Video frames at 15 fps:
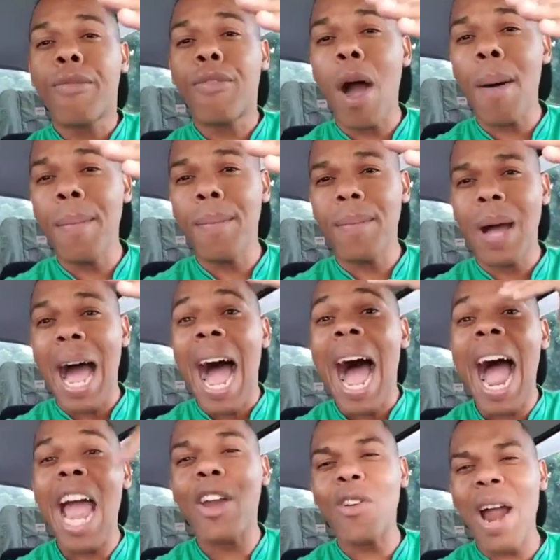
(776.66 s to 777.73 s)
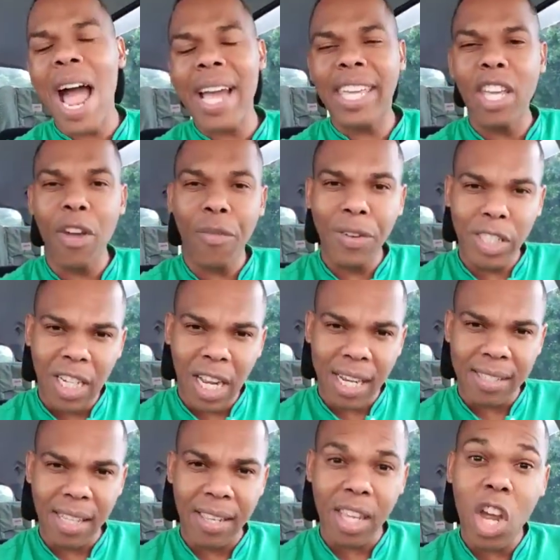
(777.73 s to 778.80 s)
from hierarchy
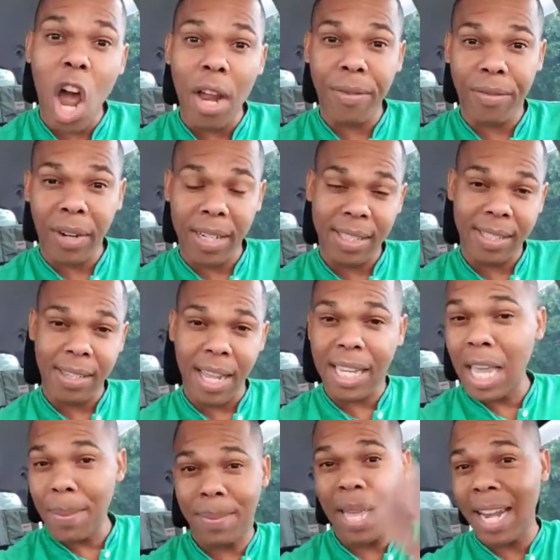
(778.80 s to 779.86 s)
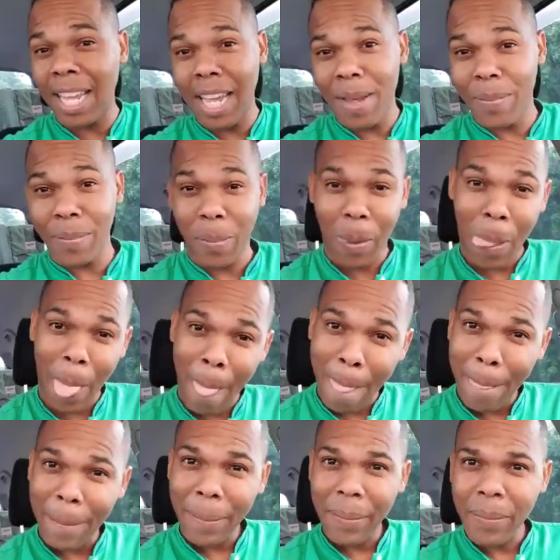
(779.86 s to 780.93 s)
officials in the conference. They keep telling him,
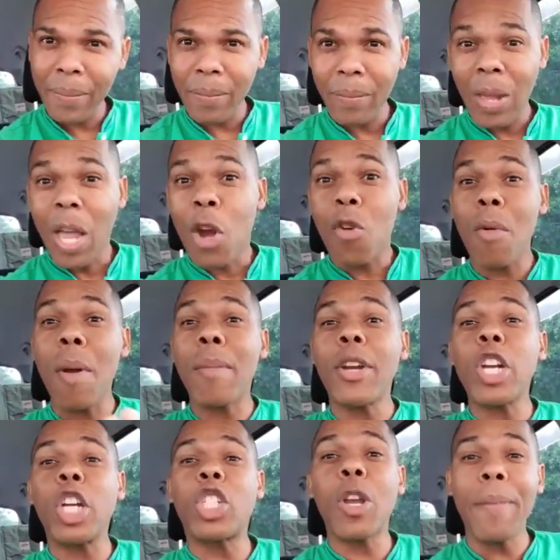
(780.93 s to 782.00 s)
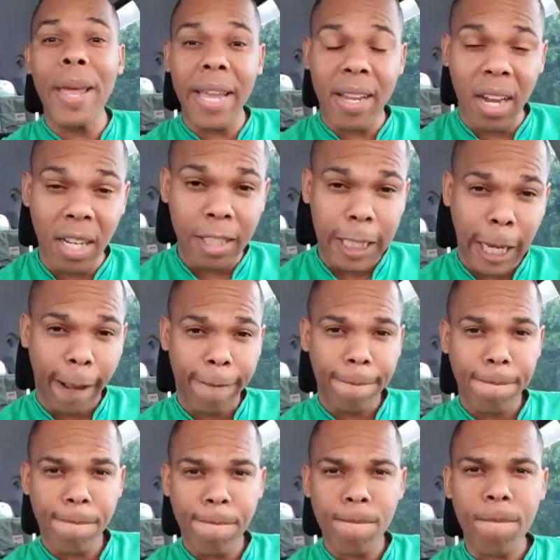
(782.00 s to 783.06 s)
remember, you're Jamaican.
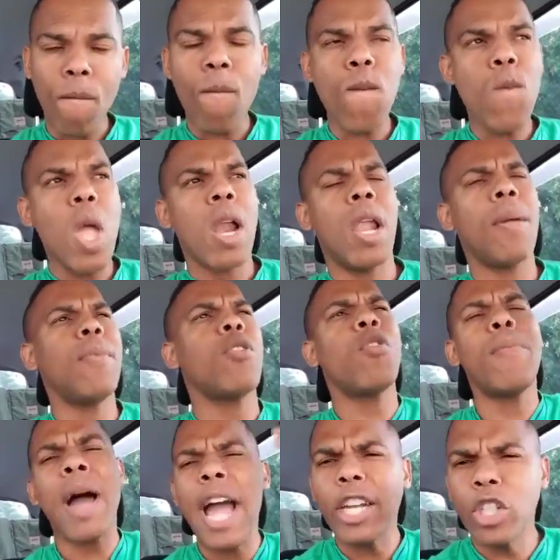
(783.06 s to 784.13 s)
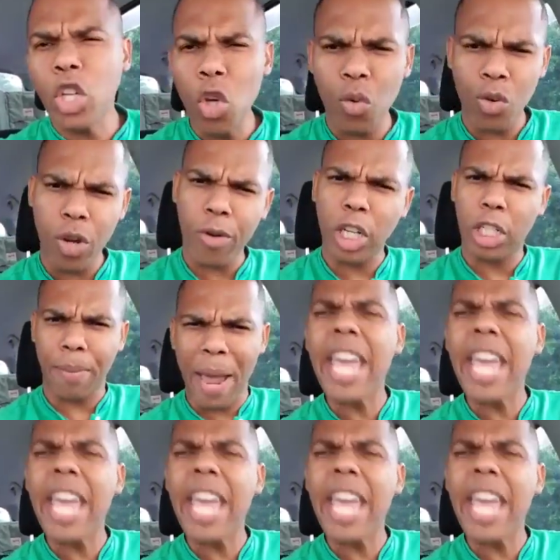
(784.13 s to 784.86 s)
Let me remind you, you're a